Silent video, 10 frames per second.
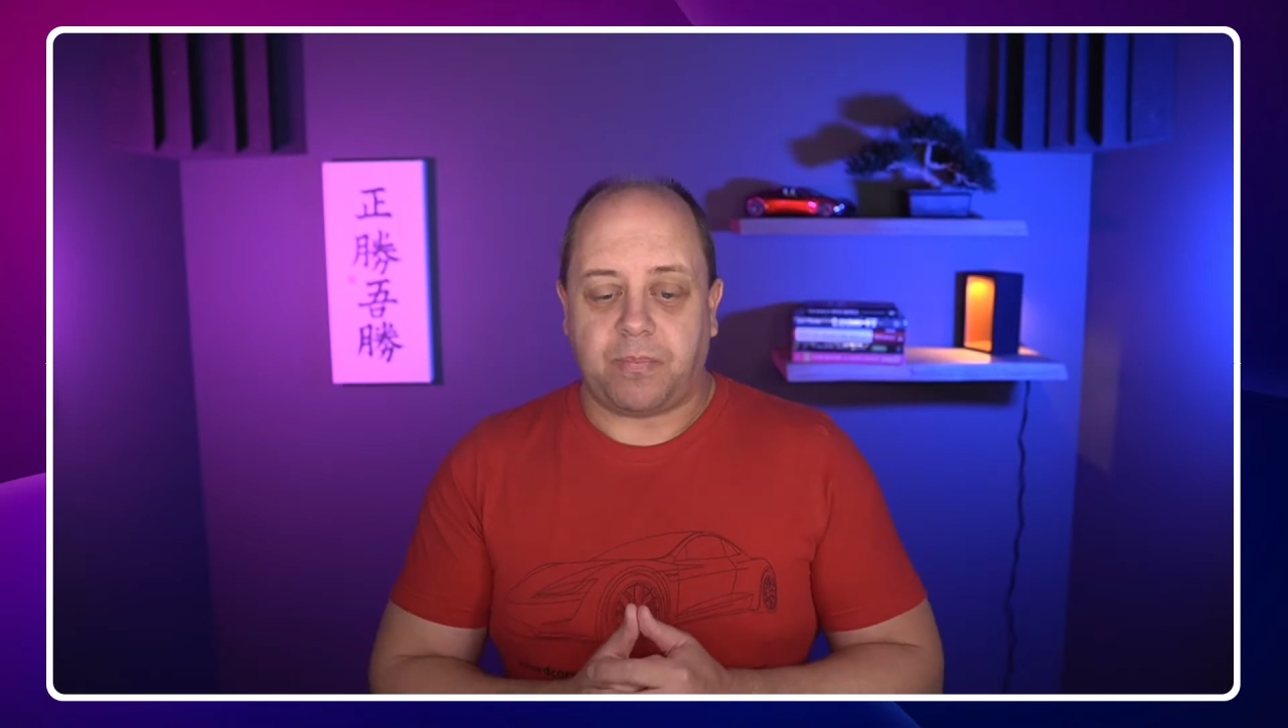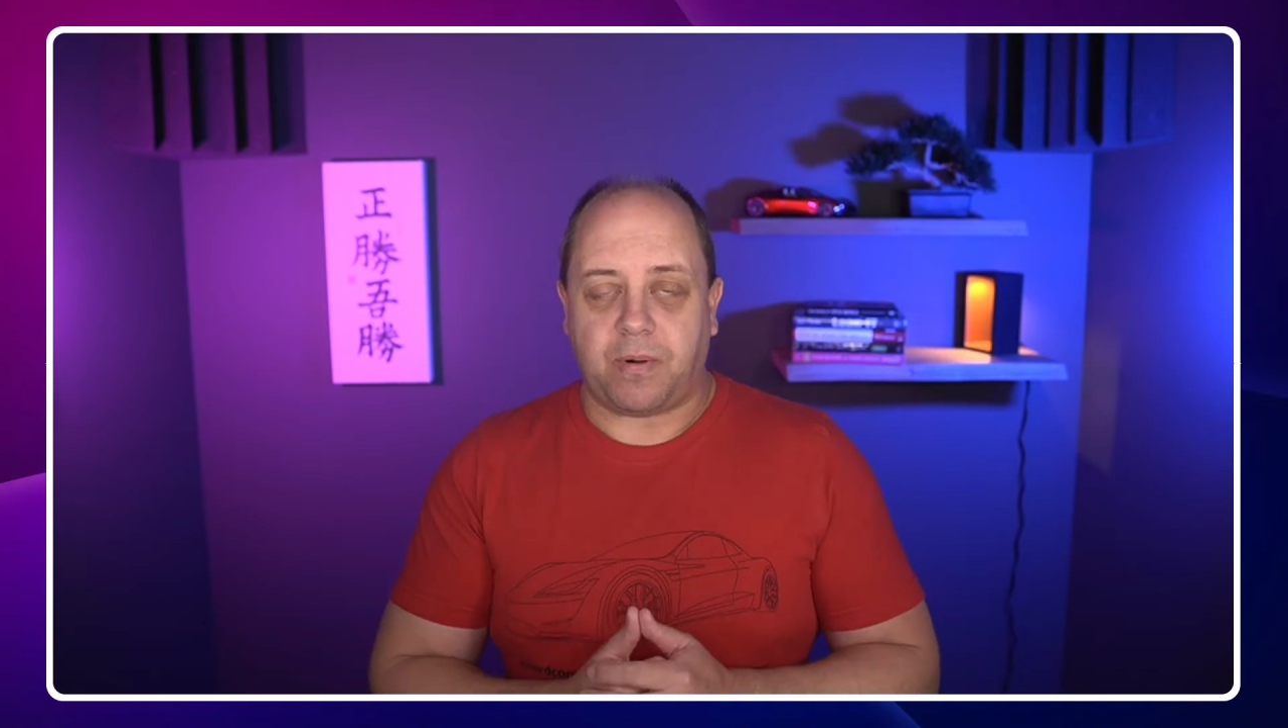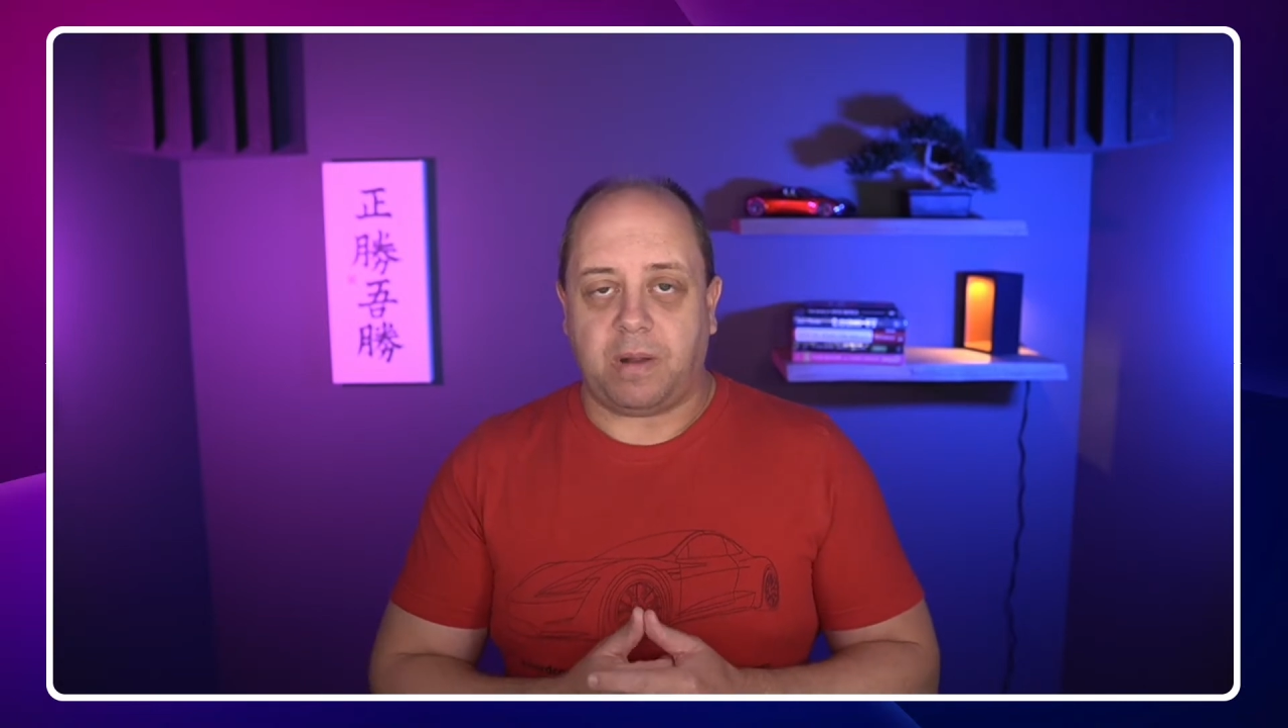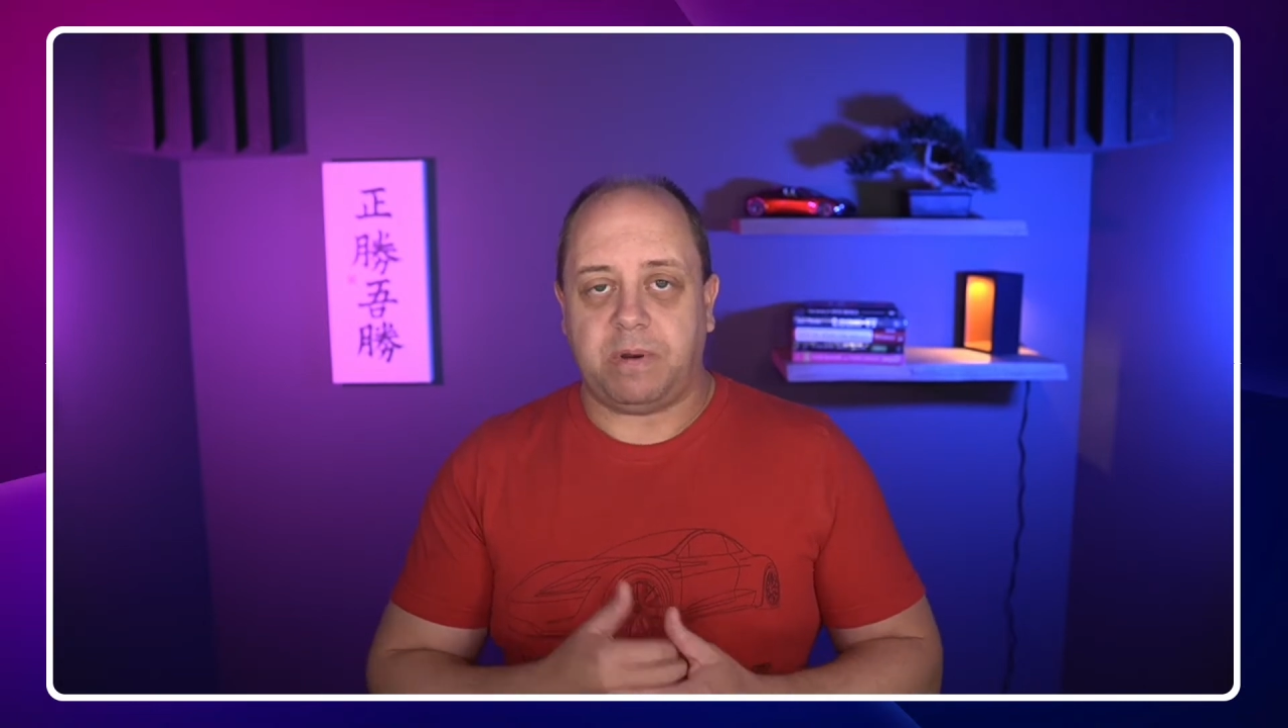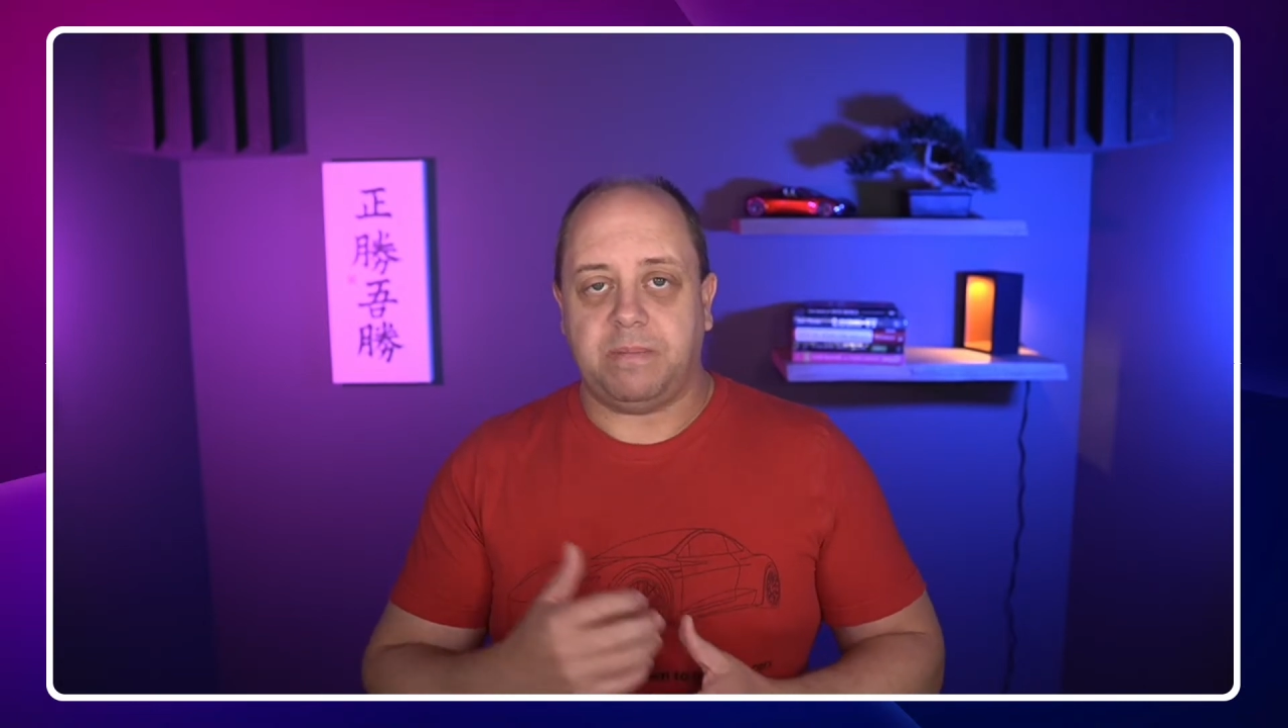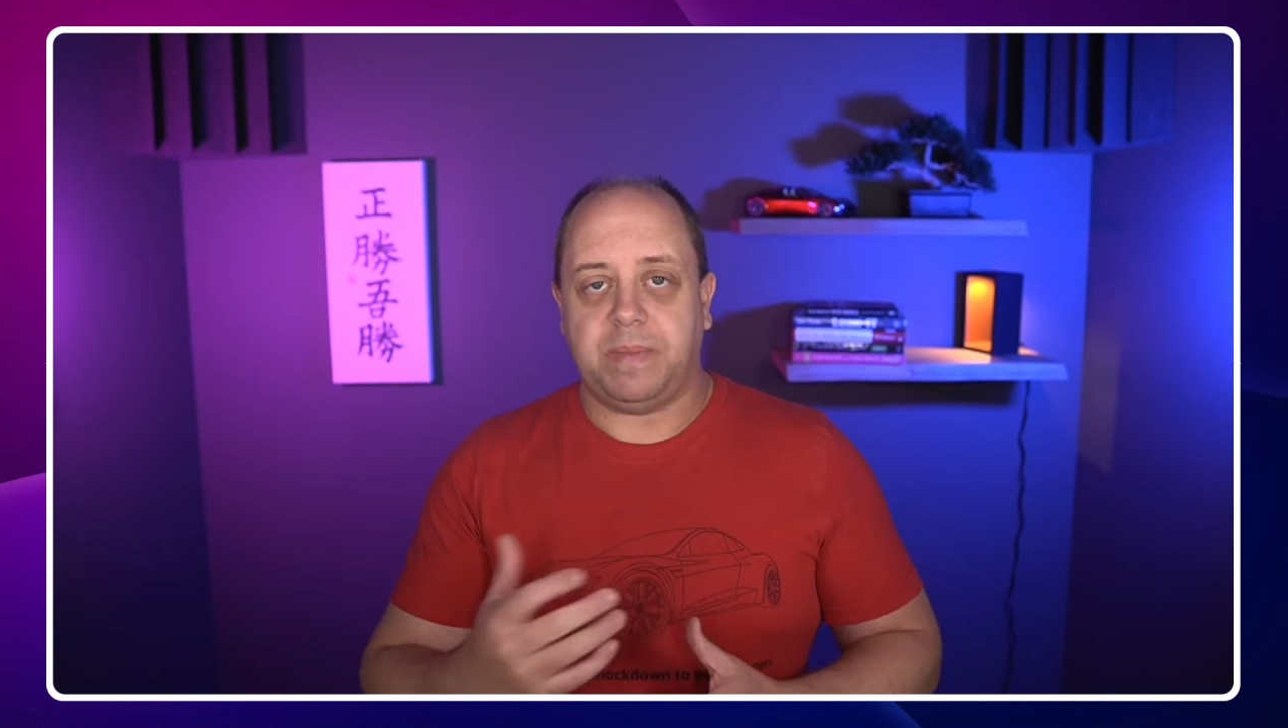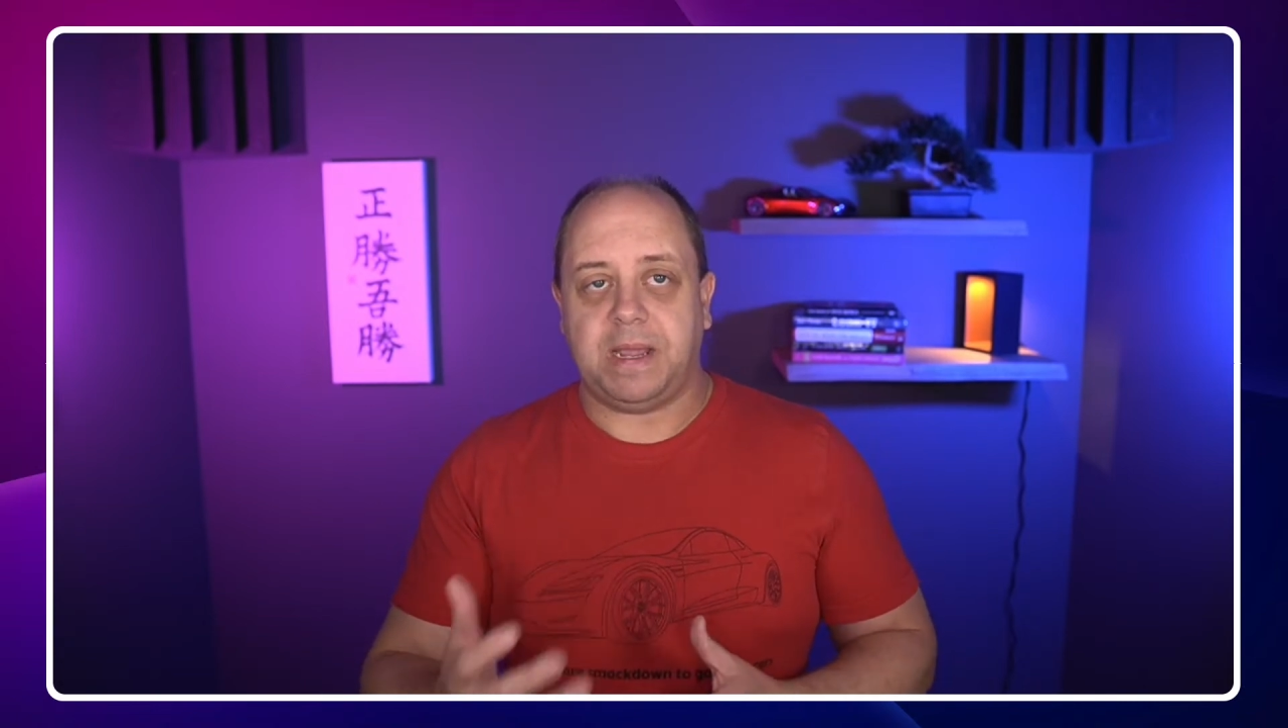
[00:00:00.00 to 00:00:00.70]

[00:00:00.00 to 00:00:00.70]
problem